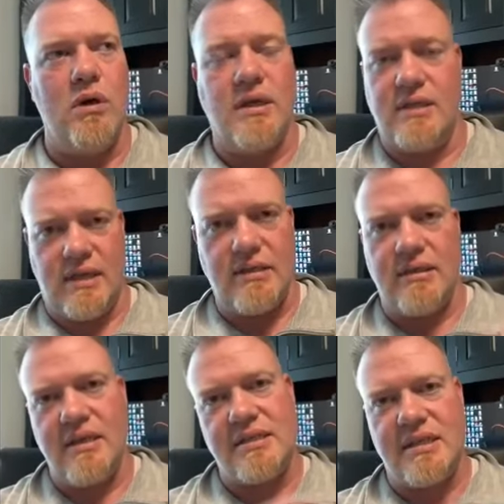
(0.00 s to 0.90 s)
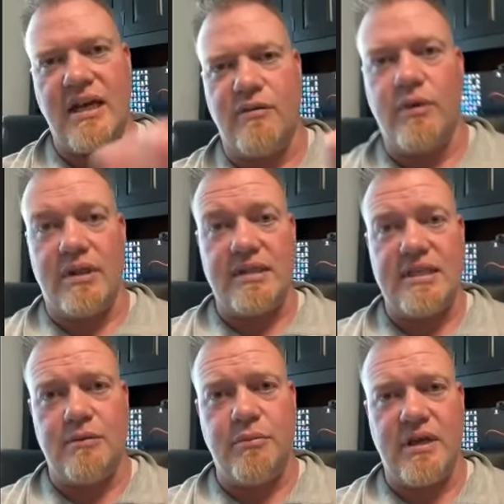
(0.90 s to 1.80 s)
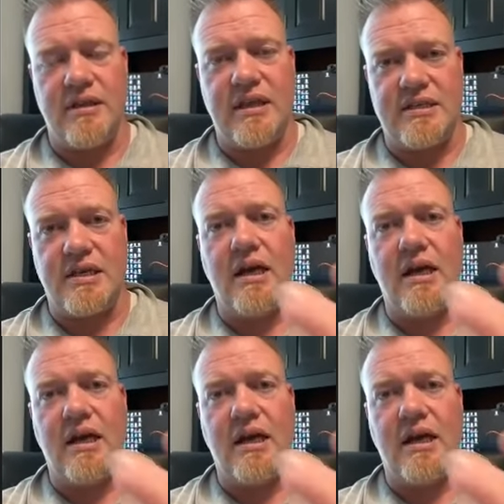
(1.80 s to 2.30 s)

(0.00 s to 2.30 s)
and this is kind of one of the tidbit things